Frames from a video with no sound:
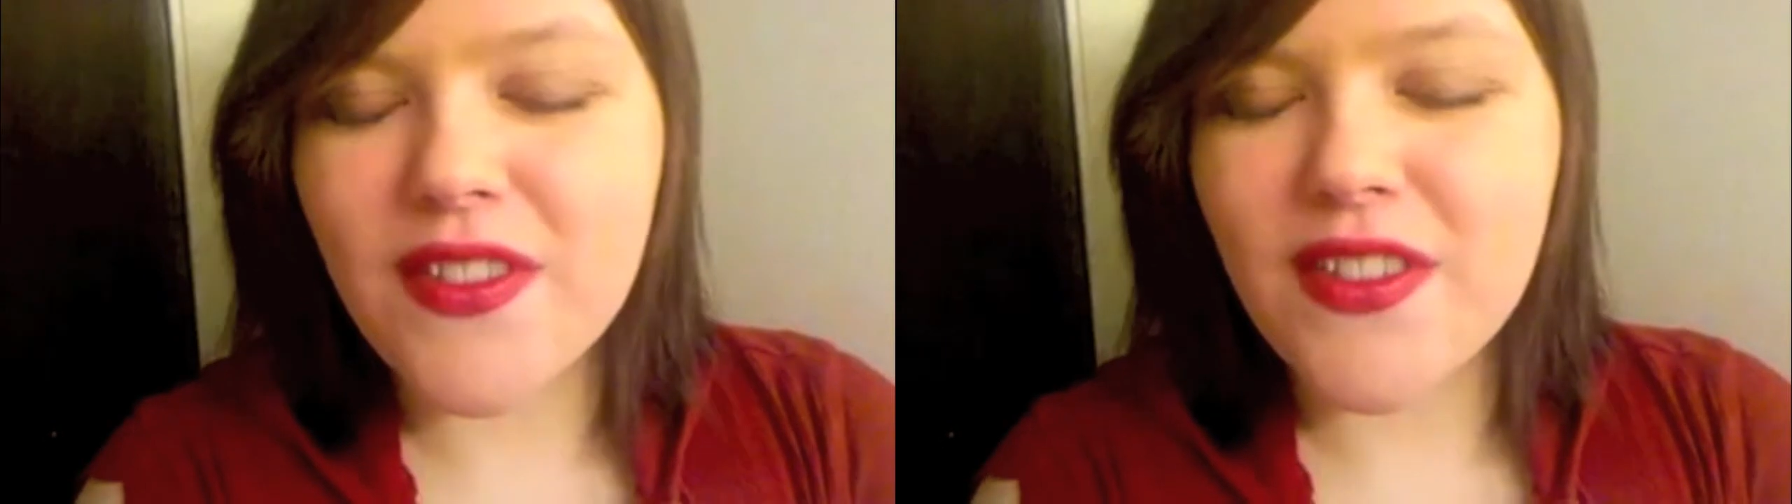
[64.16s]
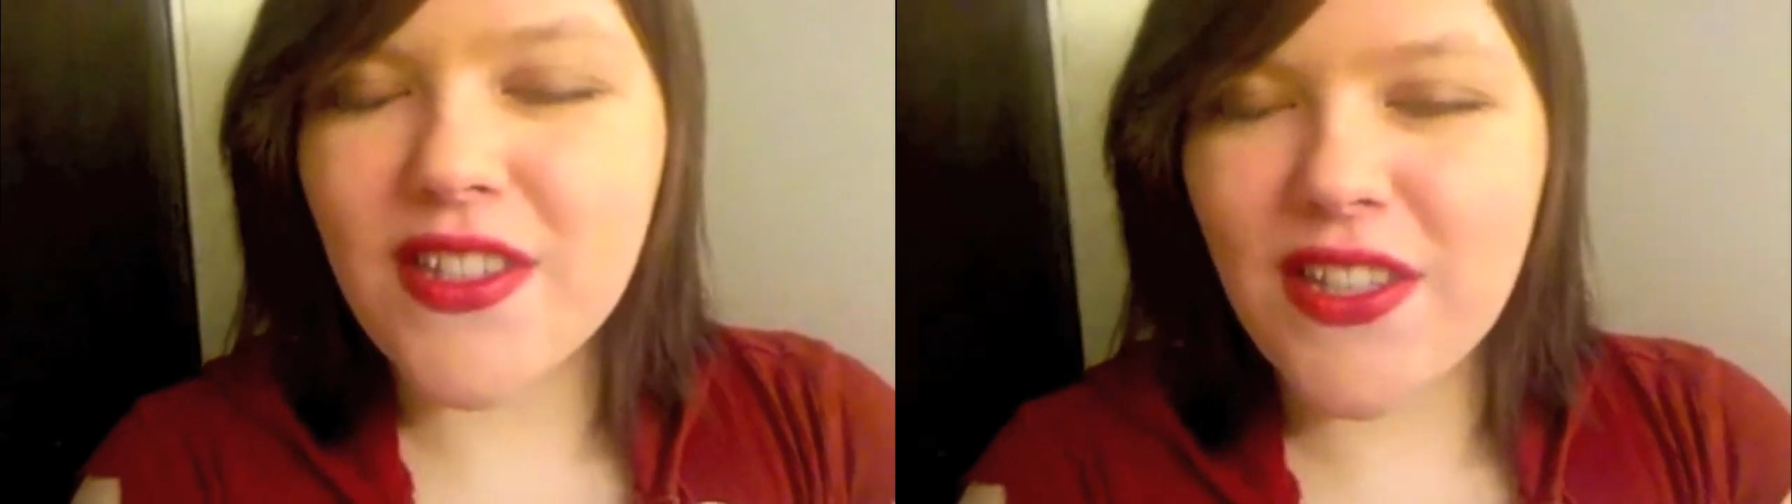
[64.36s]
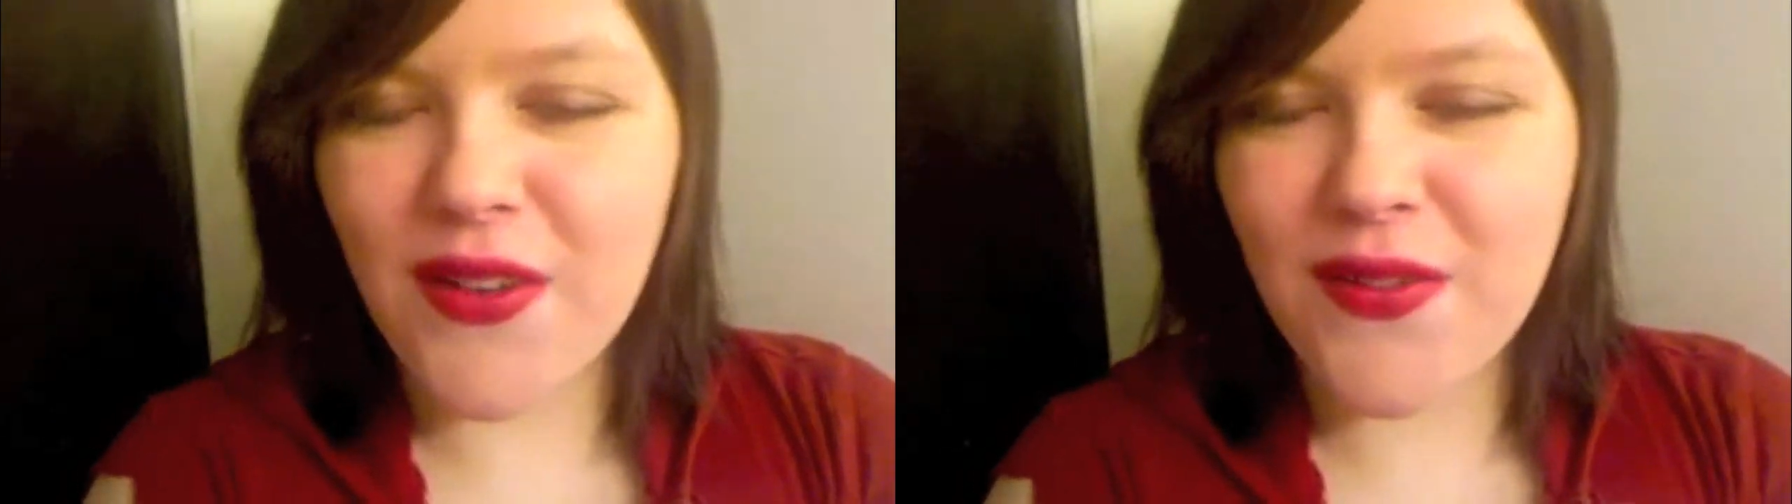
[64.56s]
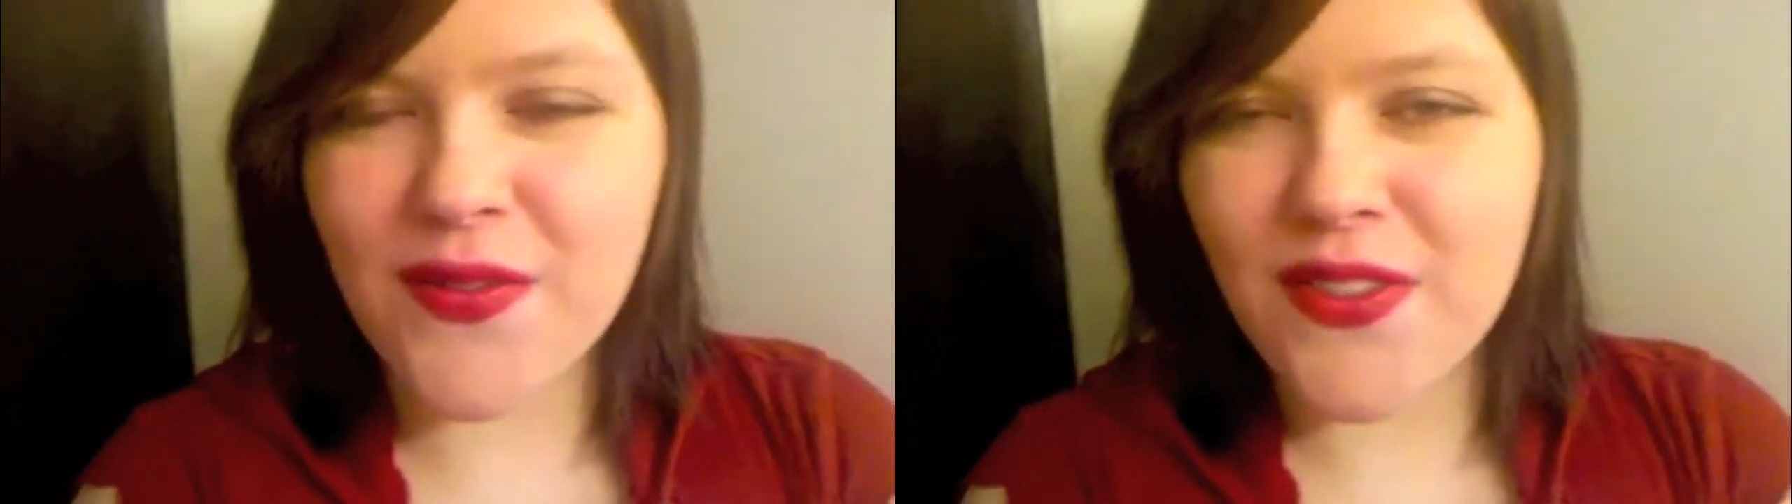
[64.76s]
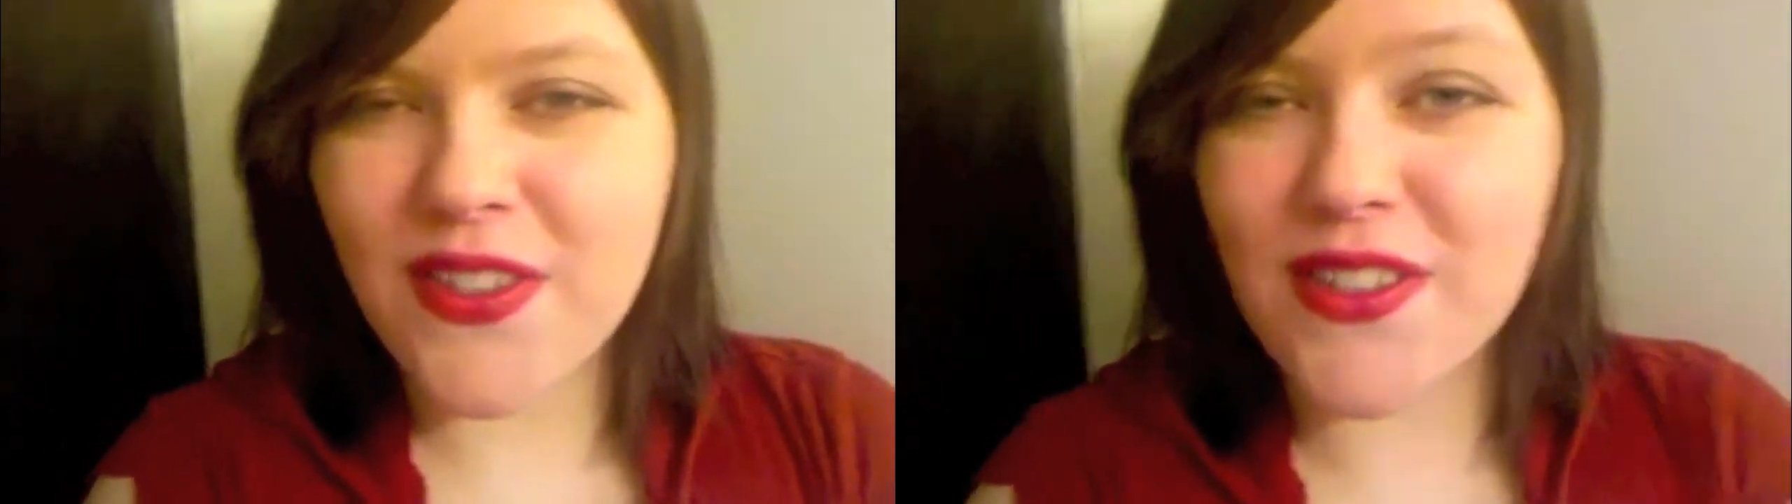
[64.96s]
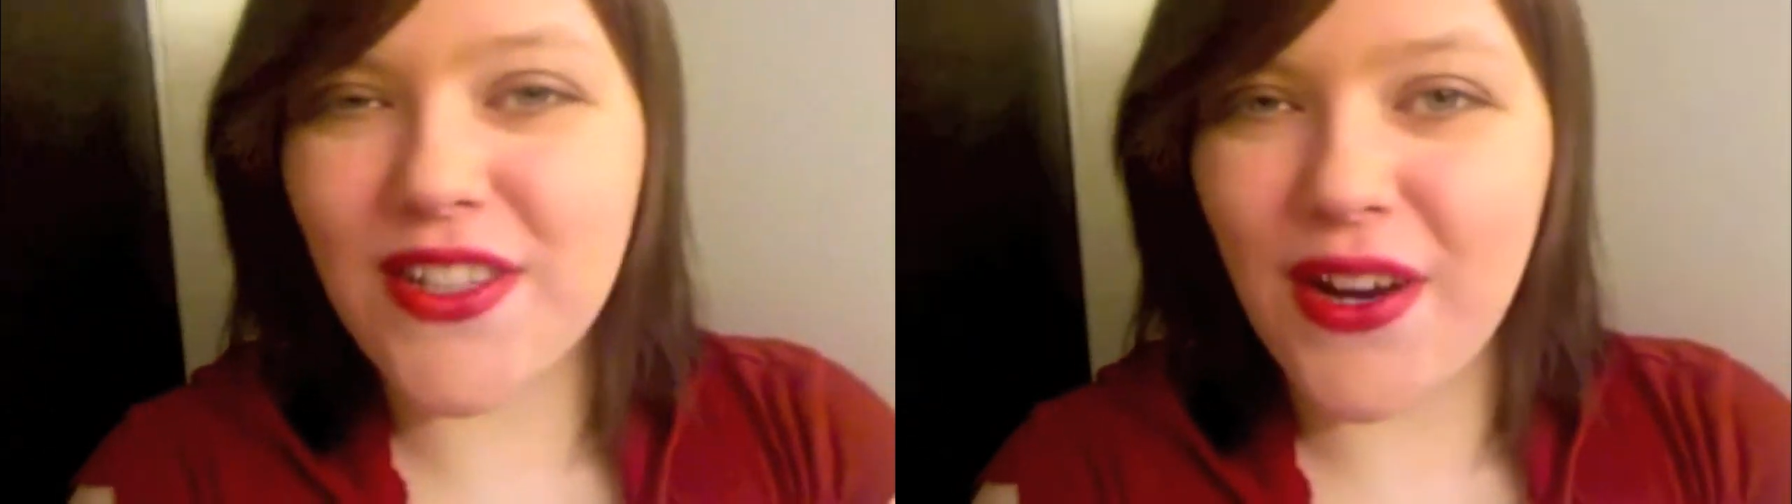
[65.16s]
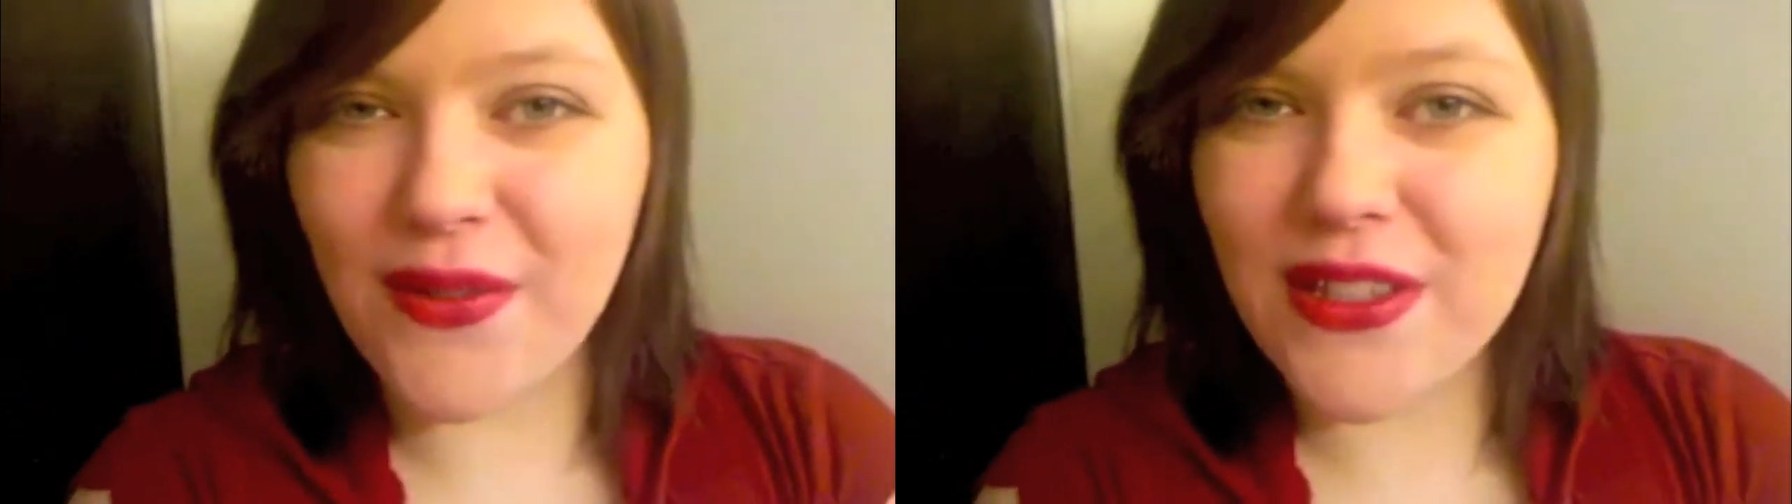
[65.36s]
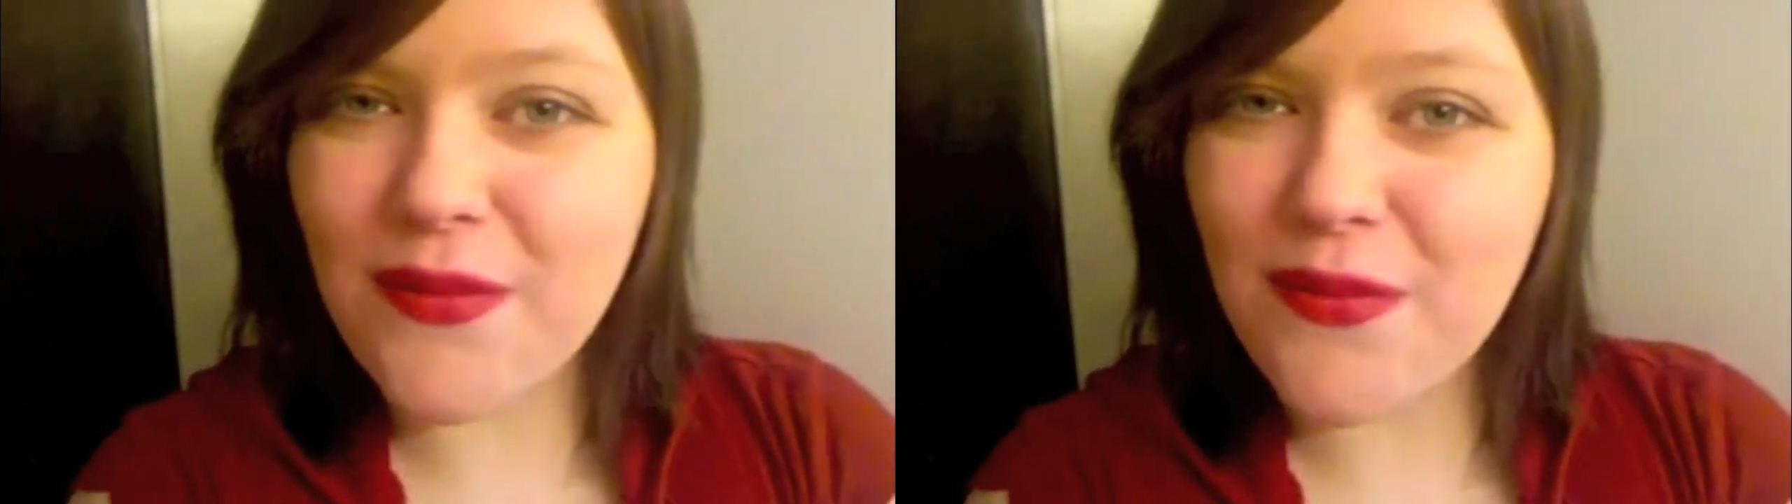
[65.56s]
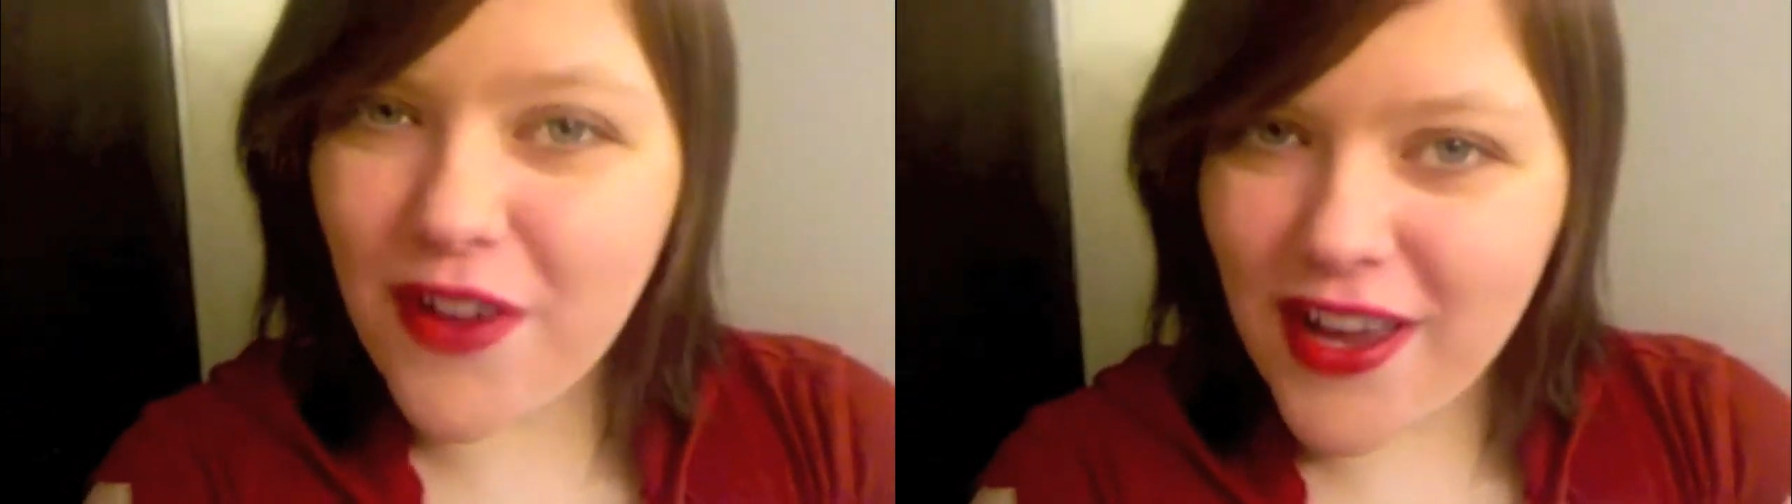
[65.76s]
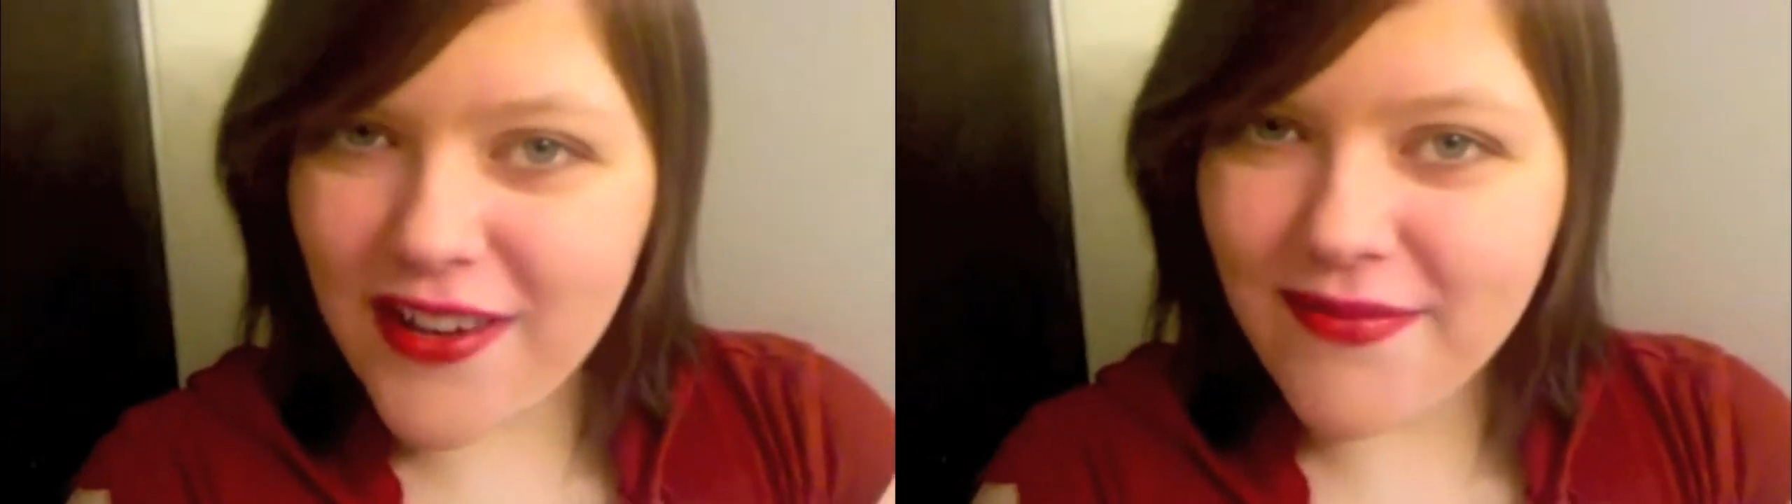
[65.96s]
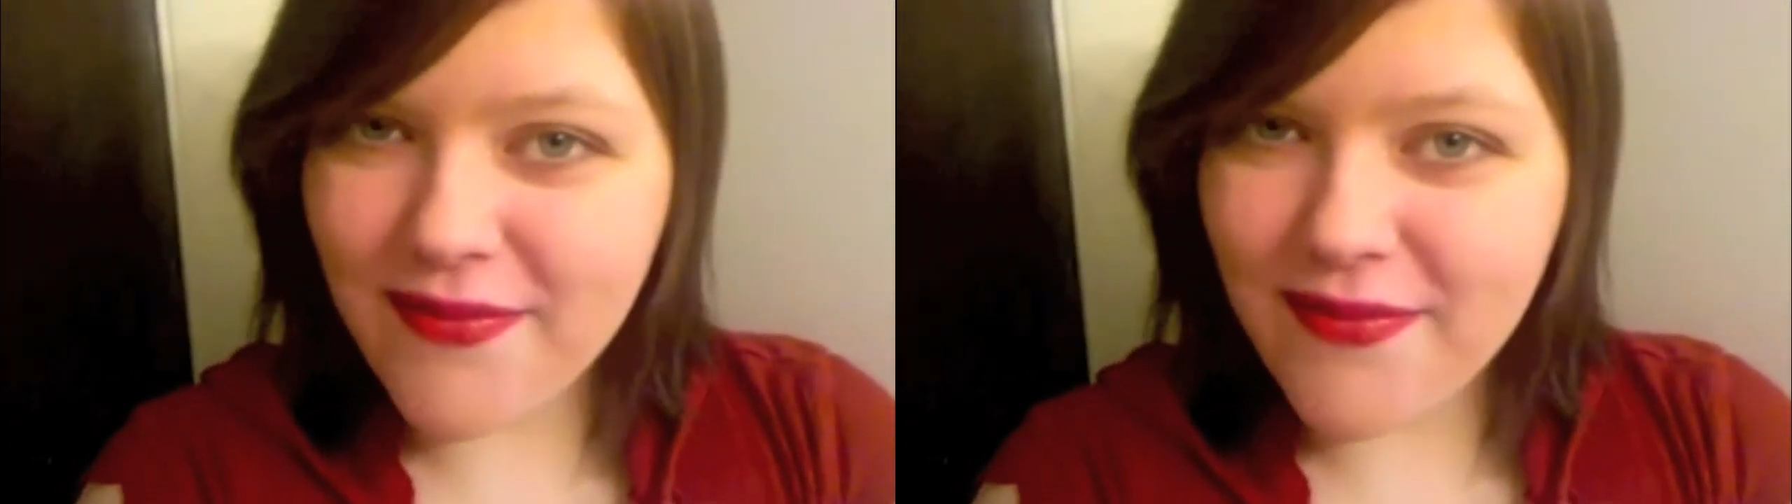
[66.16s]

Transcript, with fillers: So, you start with some red.